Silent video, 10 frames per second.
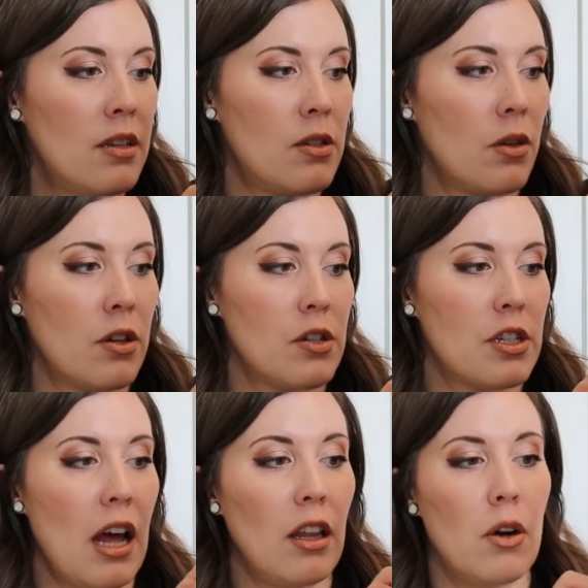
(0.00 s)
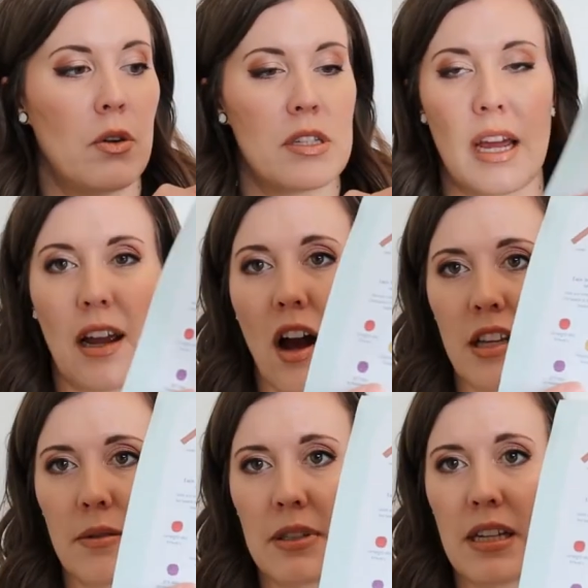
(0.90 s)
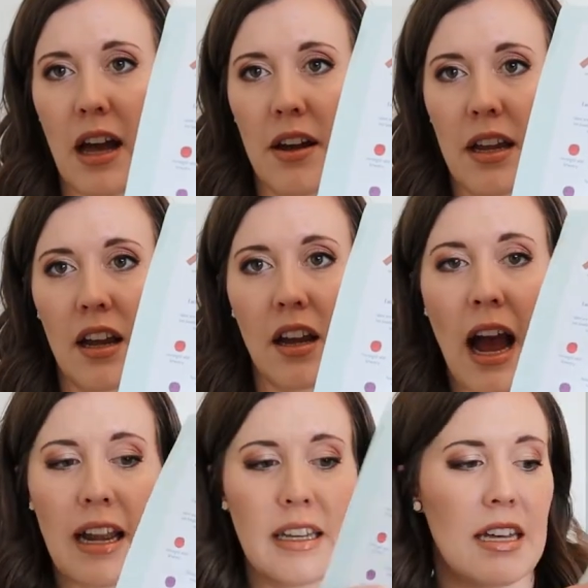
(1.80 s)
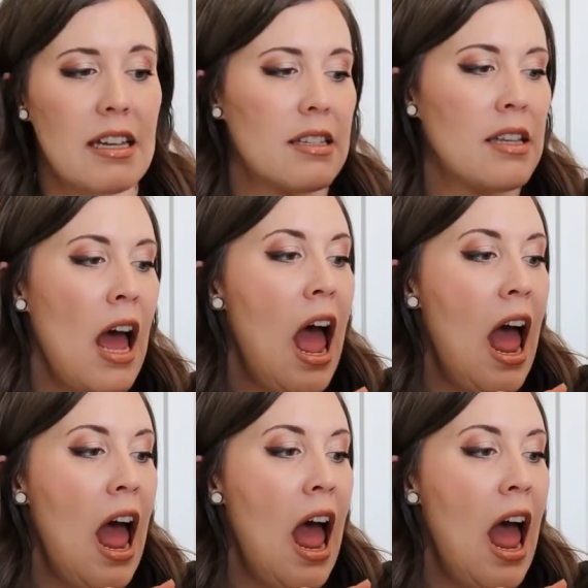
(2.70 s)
so there's yellow, it's like hospitality and kindness.